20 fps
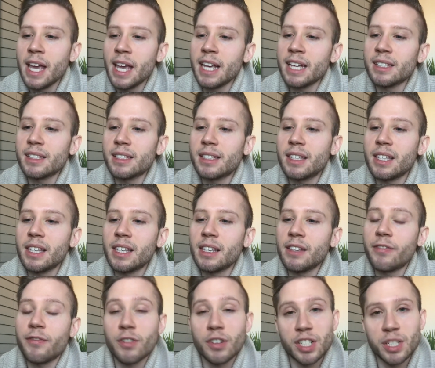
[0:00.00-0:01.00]
is the
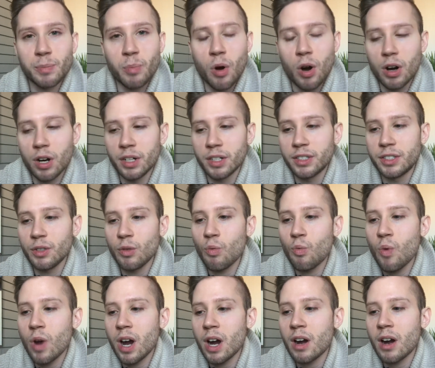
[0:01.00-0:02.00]
first part
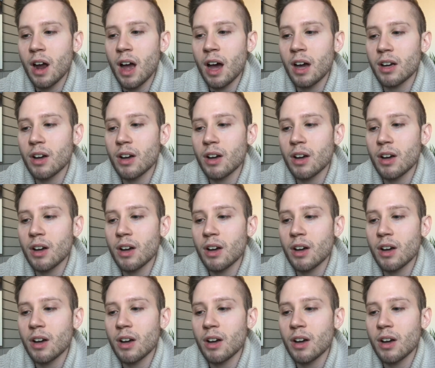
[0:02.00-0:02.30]
where